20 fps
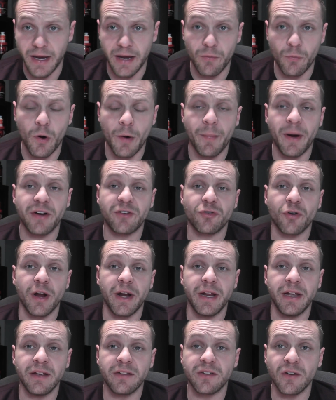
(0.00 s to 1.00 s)
and what my
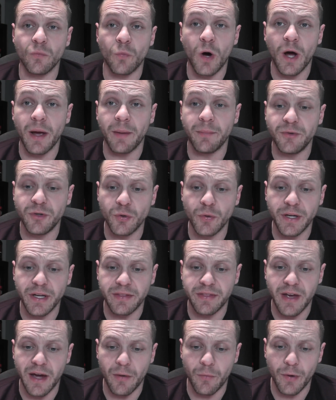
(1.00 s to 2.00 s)
training is and why I'm doing
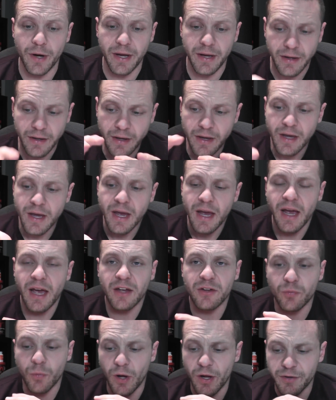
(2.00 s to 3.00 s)
it that way,
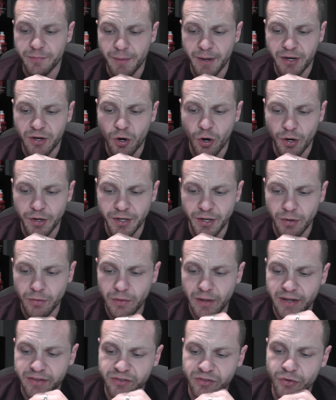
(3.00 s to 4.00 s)
as well as my cardio.
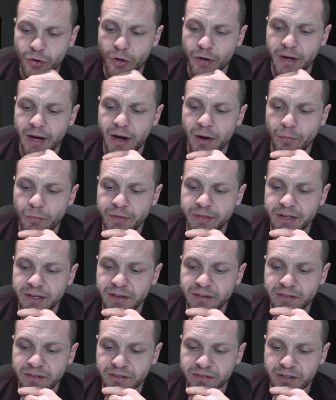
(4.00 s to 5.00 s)
Let's start out with the
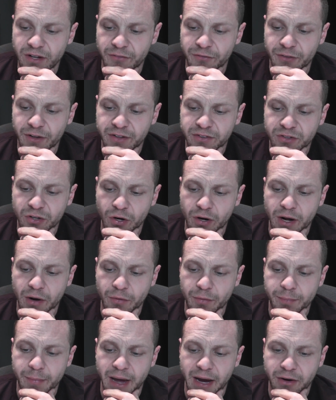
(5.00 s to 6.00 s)
easy stuff. Let's start out
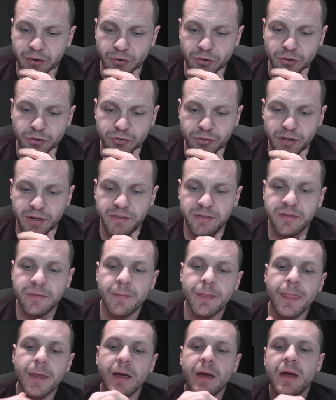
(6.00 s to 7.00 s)
with macronutrients.
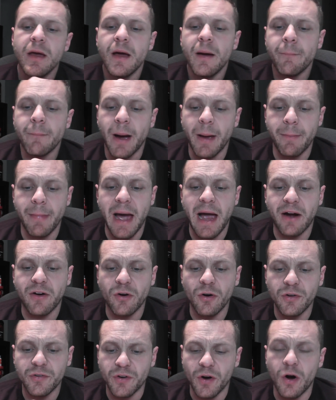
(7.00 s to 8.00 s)
My
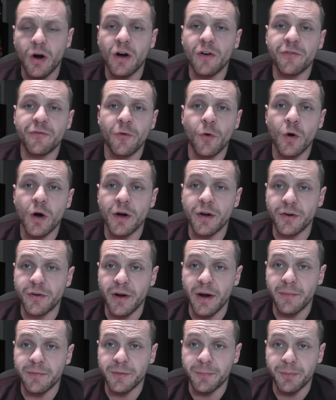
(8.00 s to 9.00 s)
macros are 400
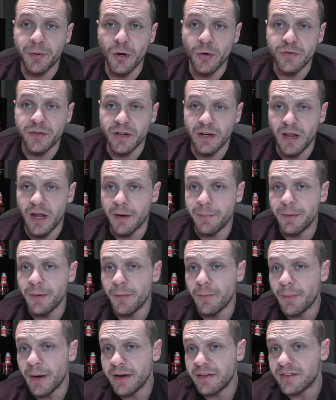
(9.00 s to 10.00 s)
grams of protein. A lot of
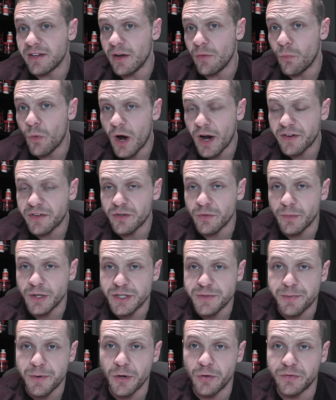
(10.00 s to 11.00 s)
people might say, why so
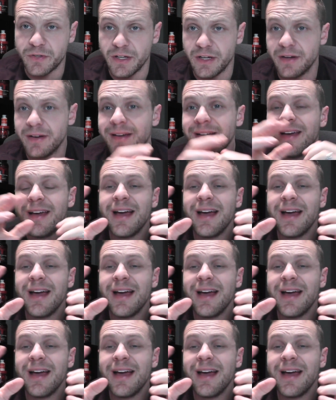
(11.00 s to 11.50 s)
much protein?